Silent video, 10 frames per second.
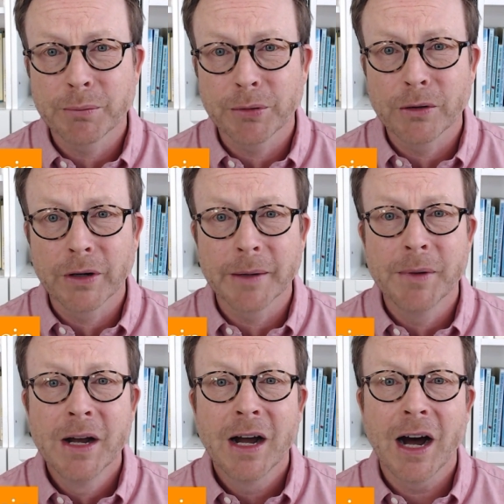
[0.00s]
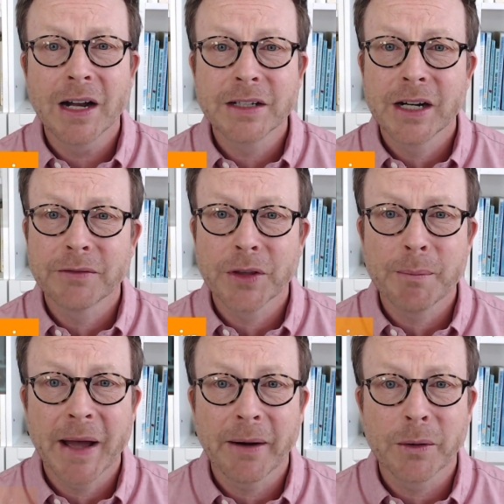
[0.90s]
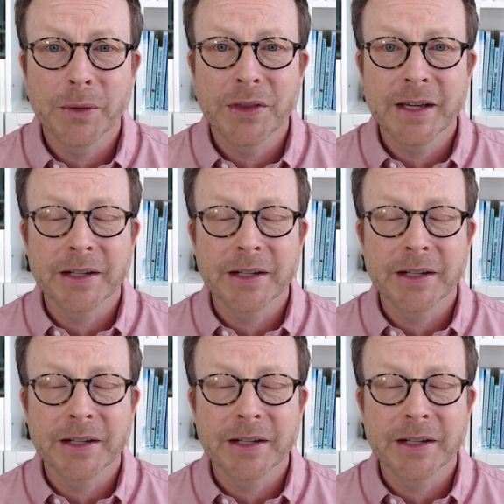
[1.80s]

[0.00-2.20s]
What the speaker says: program, Uncover the Power Within,